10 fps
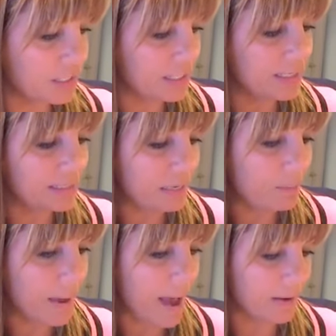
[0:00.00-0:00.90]
does
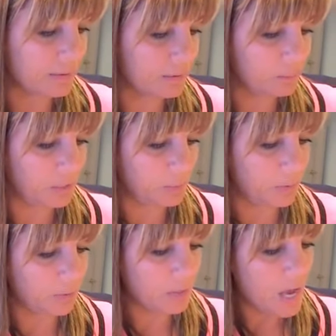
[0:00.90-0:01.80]
impact
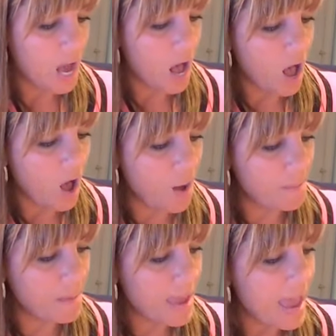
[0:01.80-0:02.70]
people um,